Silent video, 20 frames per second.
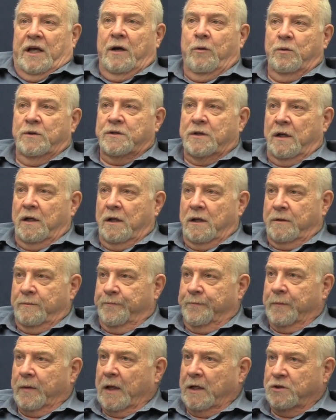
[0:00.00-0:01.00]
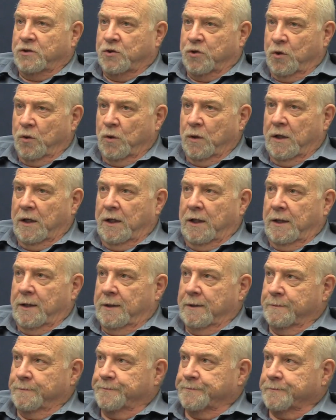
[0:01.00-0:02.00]
was a
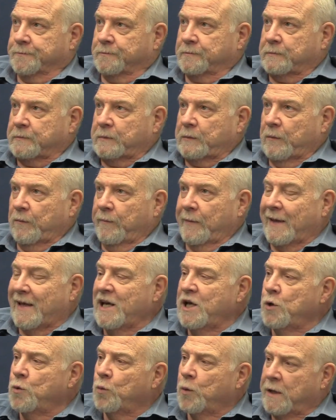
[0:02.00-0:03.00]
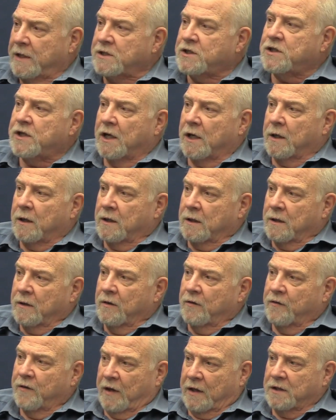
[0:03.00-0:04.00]
truly enriching
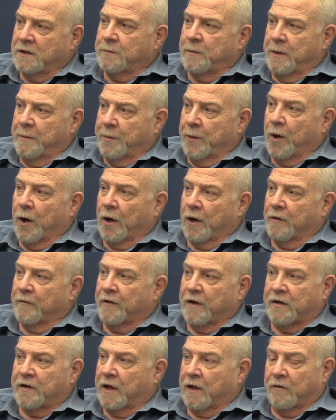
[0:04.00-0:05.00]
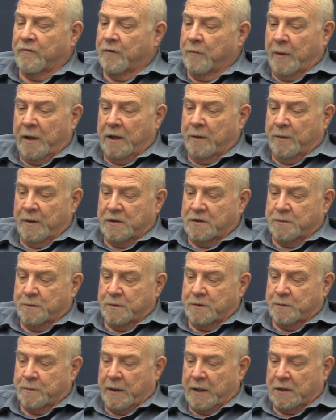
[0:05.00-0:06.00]
thing to be part of, I think, from anybody's
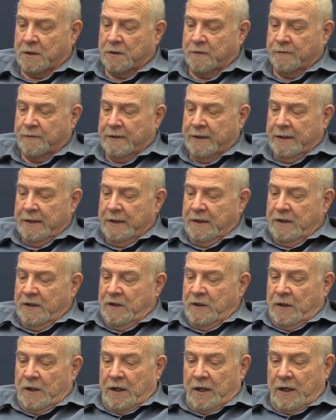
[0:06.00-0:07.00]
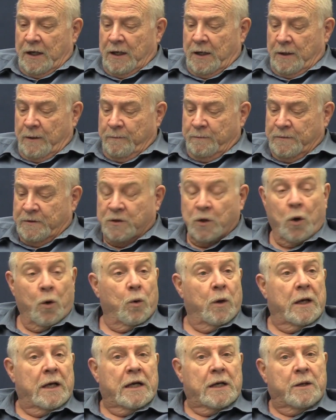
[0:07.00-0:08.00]
perspective.
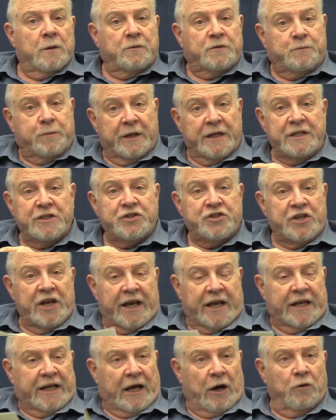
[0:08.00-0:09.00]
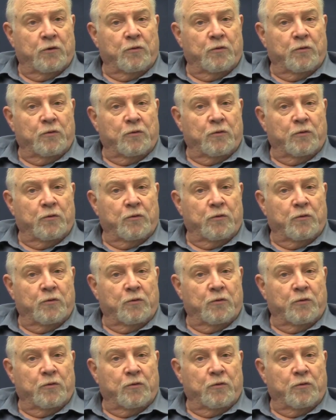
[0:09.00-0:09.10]
So please check it out and